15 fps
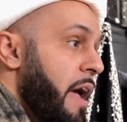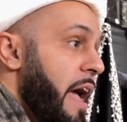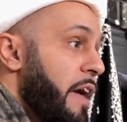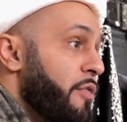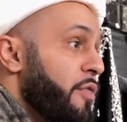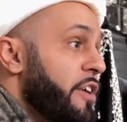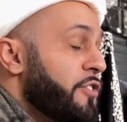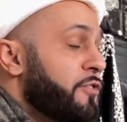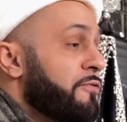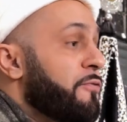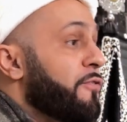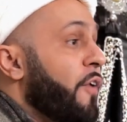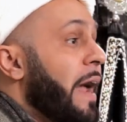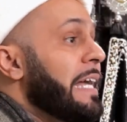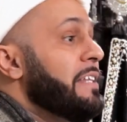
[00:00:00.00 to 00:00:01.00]
And this
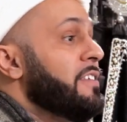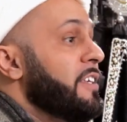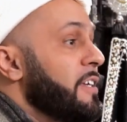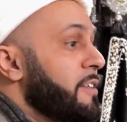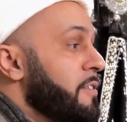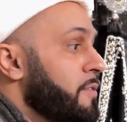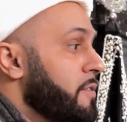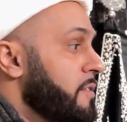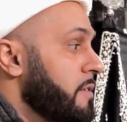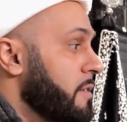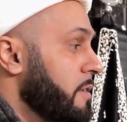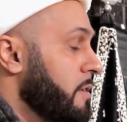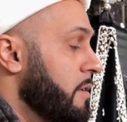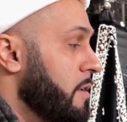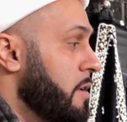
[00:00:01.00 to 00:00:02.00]
frightened
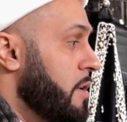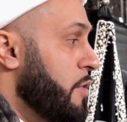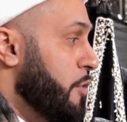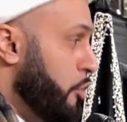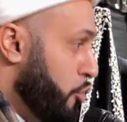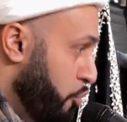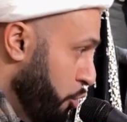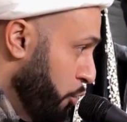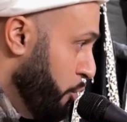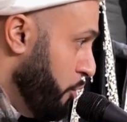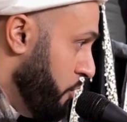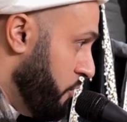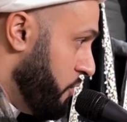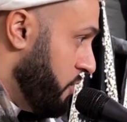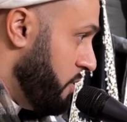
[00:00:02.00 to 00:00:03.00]
the
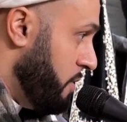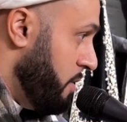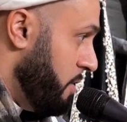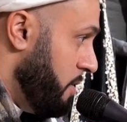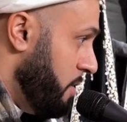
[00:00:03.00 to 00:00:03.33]
Jews